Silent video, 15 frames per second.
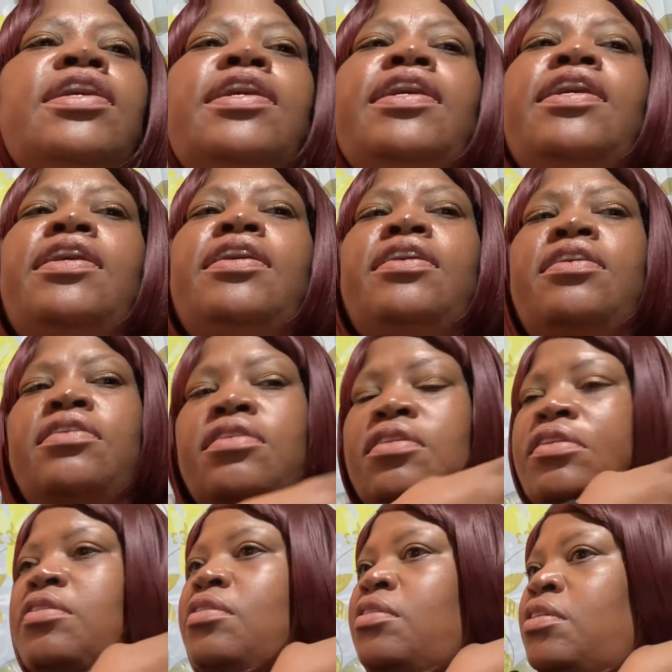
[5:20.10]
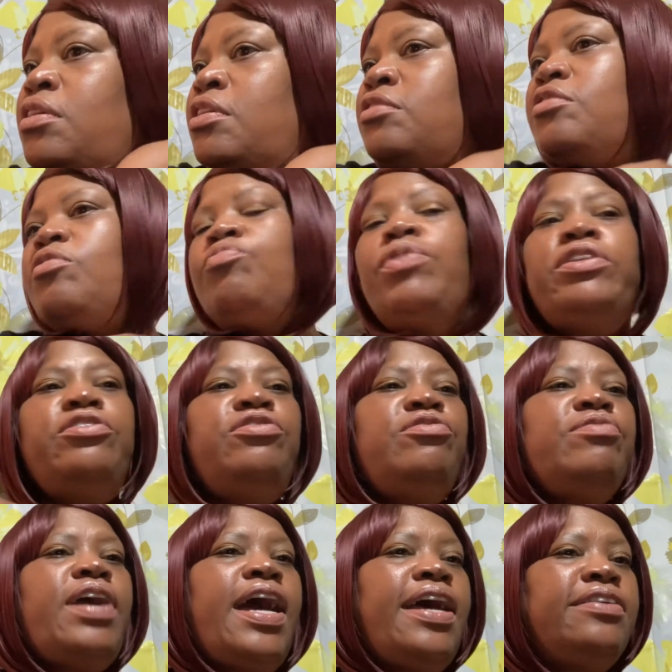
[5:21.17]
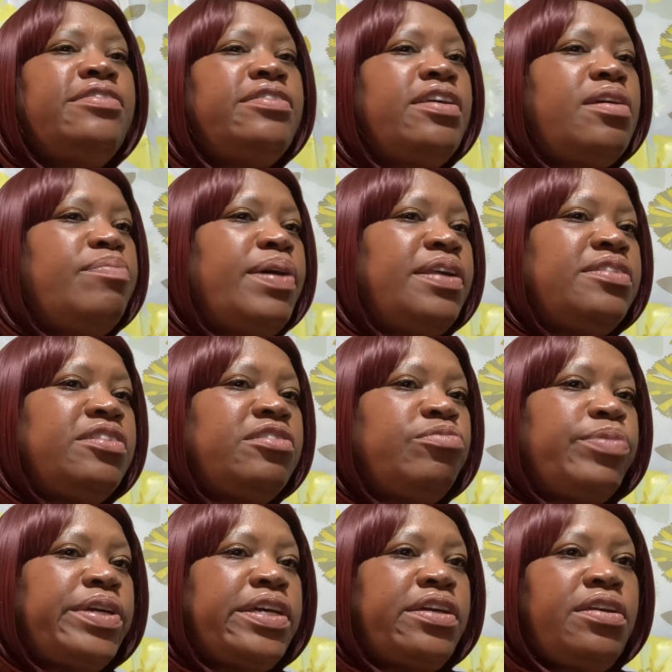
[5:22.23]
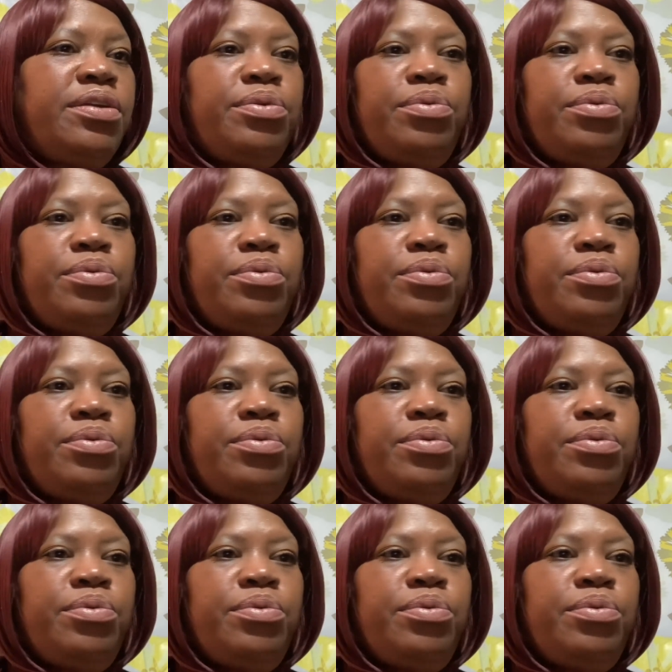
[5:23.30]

And so what do you guys think about this wig?